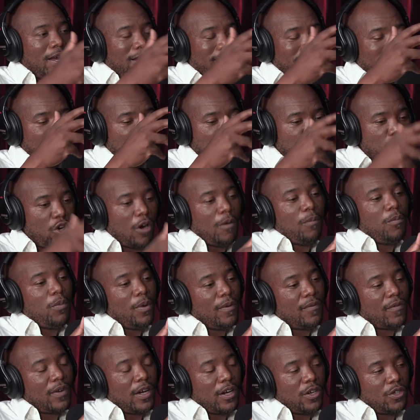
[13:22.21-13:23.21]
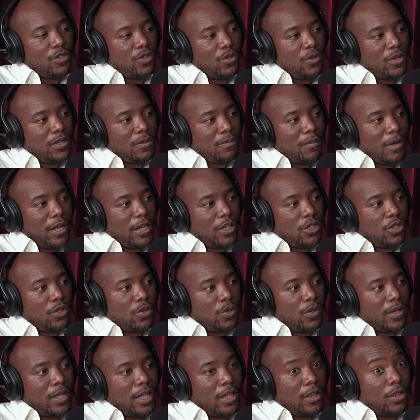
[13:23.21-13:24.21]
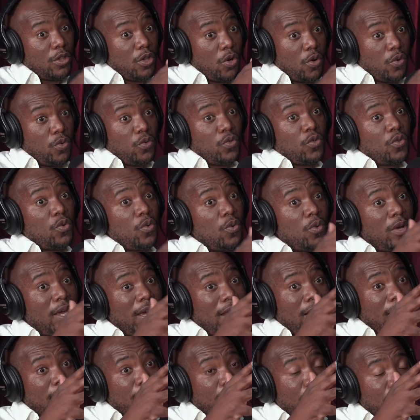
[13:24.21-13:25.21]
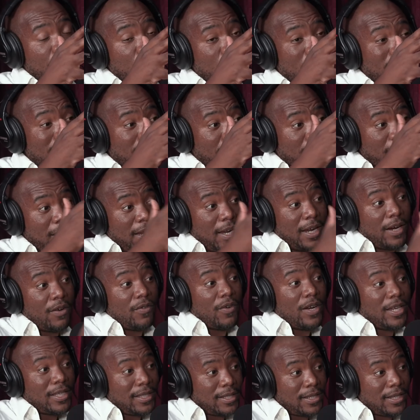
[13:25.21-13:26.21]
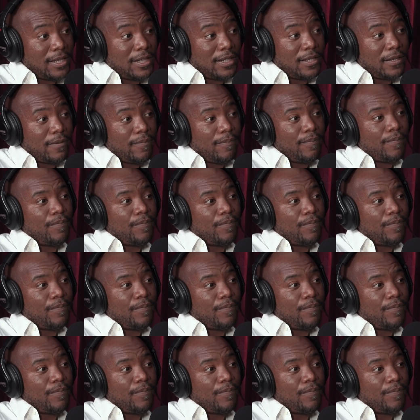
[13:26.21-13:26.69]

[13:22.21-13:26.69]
The job we've got to do is make sure that those who end up getting arrested,